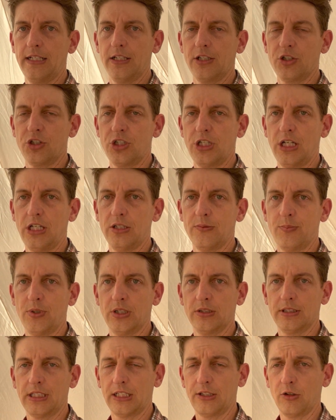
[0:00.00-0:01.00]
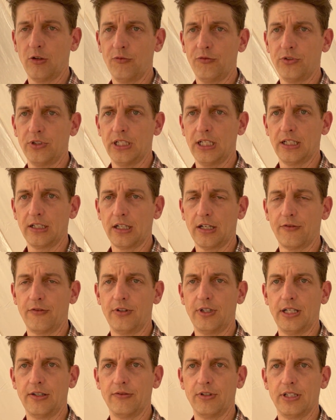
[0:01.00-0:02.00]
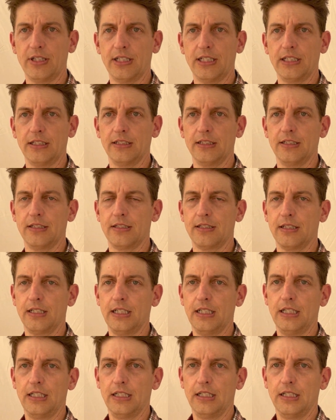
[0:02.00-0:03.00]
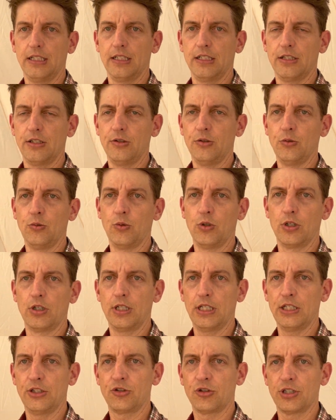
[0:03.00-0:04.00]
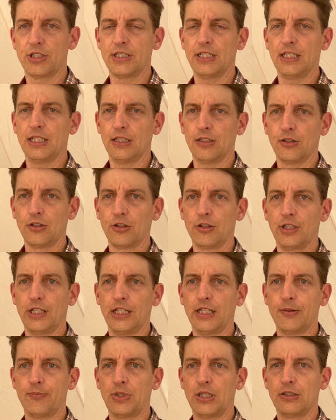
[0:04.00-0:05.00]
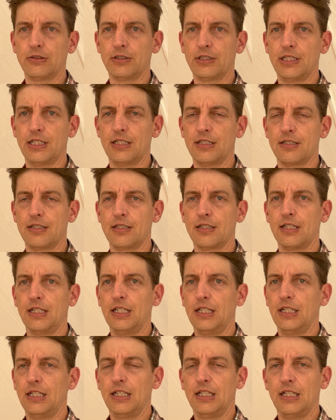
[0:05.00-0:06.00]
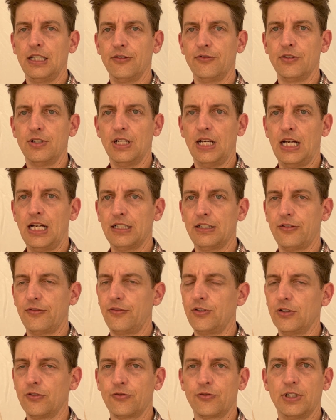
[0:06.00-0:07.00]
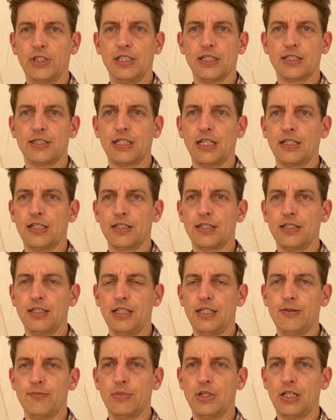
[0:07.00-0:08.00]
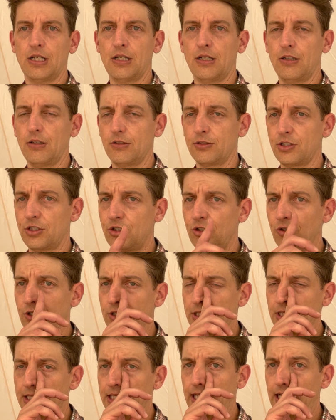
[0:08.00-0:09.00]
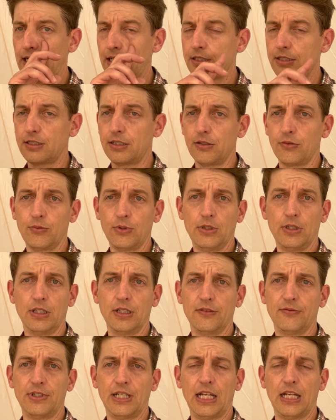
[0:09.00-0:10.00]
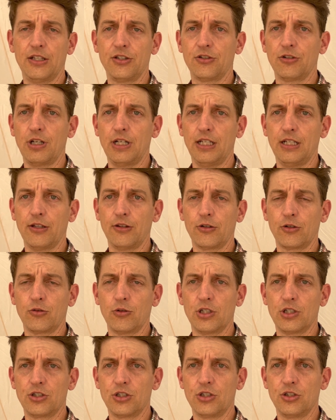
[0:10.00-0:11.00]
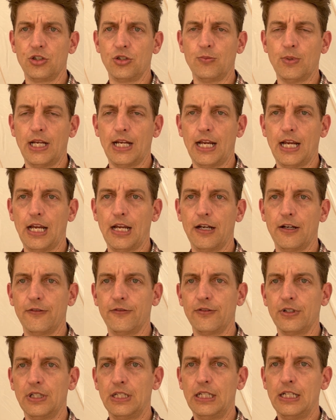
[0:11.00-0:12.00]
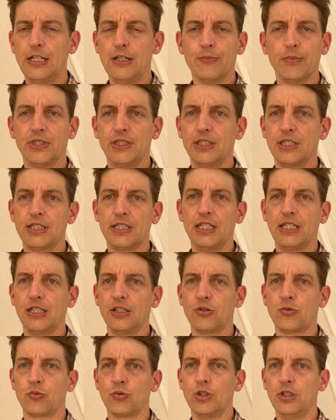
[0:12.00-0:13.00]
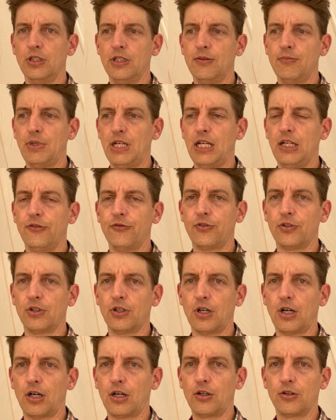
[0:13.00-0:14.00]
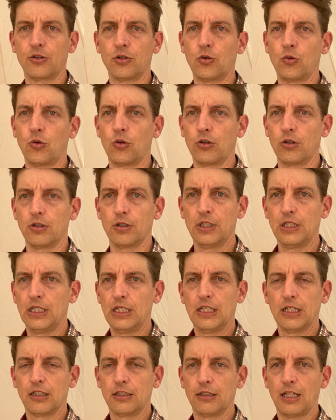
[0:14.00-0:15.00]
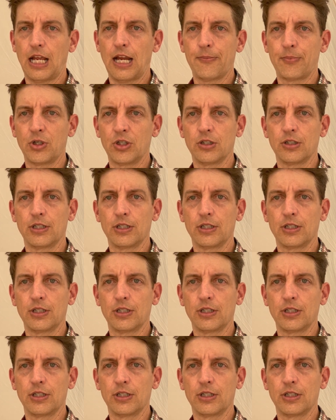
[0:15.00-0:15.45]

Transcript: Exchange bell tent. Hopefully I covered everything that you were interested in learning about this. If not, feel free to send us an email or shoot us a text, and we'd love to answer any other questions you may have. But this thing is really made for a hardcore glamper,